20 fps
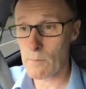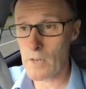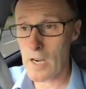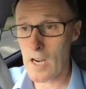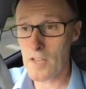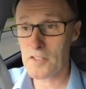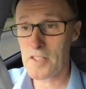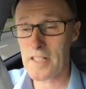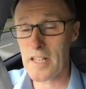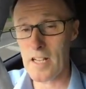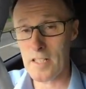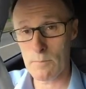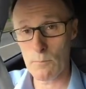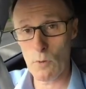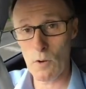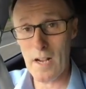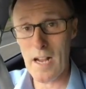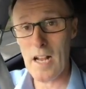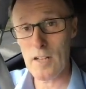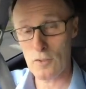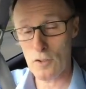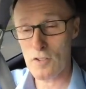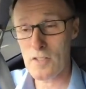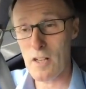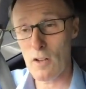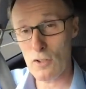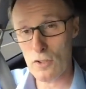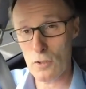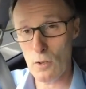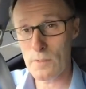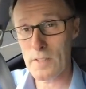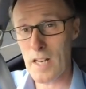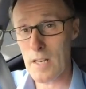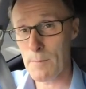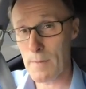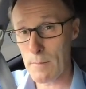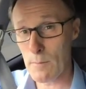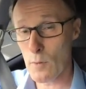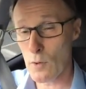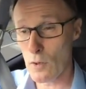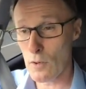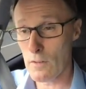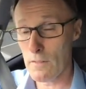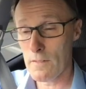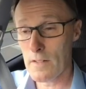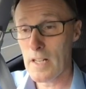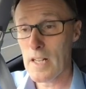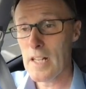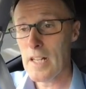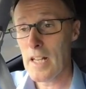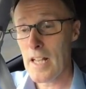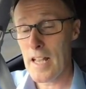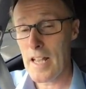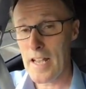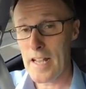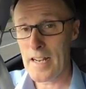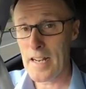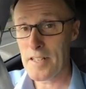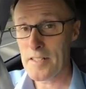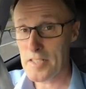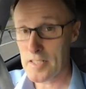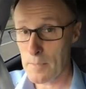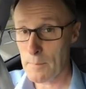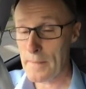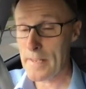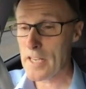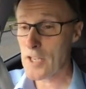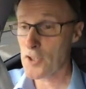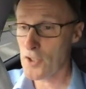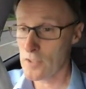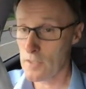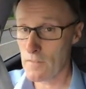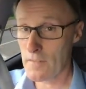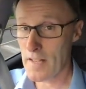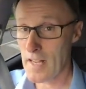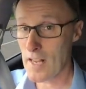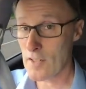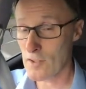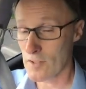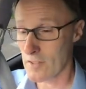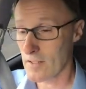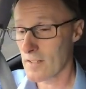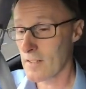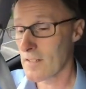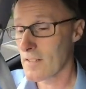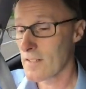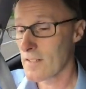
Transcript: But as it gets more hazards, I'll slow down a bit more in anticipation of the hazard